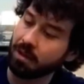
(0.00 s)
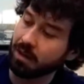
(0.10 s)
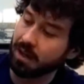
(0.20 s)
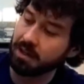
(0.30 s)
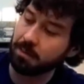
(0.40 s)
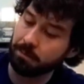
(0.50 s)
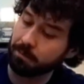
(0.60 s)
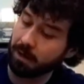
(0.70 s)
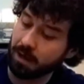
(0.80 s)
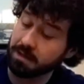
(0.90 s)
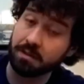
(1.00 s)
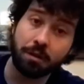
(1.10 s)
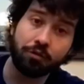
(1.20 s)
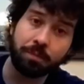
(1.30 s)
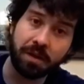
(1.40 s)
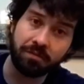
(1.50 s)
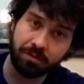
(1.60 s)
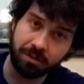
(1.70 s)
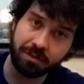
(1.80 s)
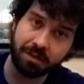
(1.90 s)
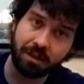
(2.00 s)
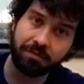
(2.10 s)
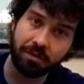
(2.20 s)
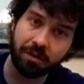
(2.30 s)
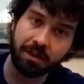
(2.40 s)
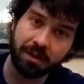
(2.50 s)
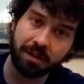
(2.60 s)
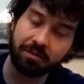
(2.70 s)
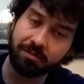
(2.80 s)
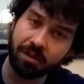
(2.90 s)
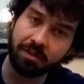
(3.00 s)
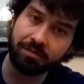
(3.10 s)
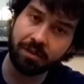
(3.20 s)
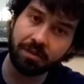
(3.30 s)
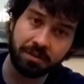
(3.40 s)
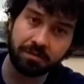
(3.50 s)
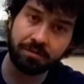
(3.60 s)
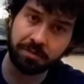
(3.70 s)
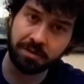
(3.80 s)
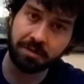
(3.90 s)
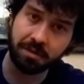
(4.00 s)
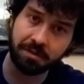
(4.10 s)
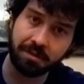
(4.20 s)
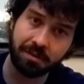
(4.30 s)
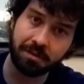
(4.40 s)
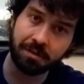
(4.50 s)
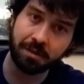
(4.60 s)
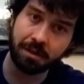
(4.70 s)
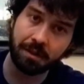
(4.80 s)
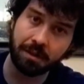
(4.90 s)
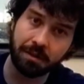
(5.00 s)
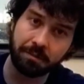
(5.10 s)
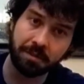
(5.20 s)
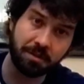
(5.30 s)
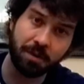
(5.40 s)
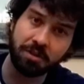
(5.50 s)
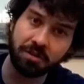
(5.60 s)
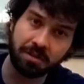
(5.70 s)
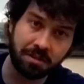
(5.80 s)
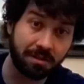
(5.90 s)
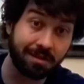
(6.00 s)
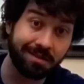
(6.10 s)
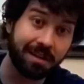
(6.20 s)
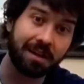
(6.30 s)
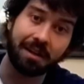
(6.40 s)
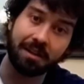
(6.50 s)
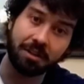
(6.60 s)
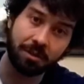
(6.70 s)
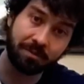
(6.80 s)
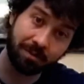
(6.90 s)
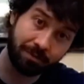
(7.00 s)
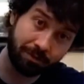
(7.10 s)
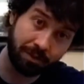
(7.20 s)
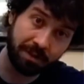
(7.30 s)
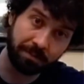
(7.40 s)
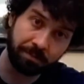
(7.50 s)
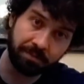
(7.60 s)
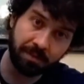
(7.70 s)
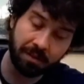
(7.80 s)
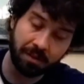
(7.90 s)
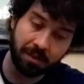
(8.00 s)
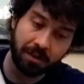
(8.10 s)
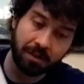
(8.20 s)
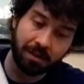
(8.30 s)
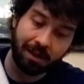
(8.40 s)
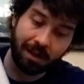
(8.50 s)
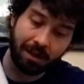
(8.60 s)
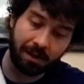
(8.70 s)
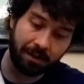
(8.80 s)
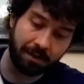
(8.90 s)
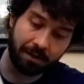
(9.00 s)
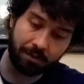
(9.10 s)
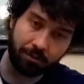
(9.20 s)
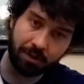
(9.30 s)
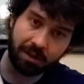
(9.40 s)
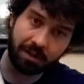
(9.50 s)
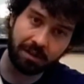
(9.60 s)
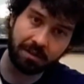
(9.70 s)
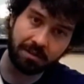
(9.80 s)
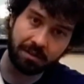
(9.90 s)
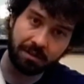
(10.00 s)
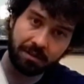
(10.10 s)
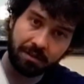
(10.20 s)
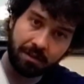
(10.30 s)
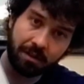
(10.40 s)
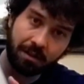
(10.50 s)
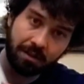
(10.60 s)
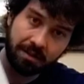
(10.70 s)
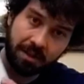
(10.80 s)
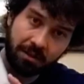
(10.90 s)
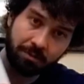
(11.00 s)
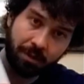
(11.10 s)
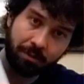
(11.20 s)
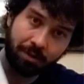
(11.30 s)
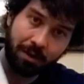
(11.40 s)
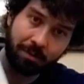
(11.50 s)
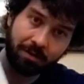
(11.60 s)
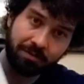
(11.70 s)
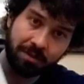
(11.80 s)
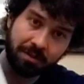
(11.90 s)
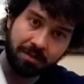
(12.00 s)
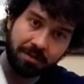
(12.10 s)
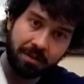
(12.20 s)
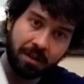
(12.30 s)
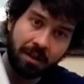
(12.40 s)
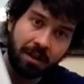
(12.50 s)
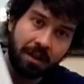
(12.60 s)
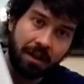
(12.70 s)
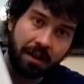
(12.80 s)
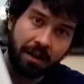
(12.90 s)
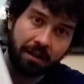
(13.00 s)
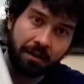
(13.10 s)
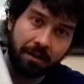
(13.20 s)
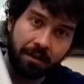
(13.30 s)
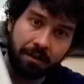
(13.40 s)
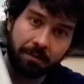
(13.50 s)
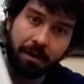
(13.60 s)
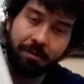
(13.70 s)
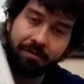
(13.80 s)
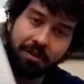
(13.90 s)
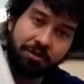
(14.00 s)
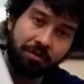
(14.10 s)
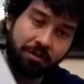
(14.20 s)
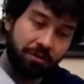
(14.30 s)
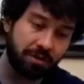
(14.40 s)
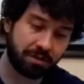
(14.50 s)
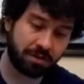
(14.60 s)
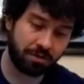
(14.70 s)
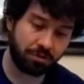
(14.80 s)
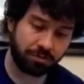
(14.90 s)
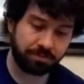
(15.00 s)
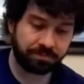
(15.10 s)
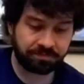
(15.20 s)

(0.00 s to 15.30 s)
I didn't overpay for this. I feel like I got a very fair deal from this seller, especially considering that I got it shipped for free. And we're gonna get into taking the bubble wrap off this, and I'm eventually going to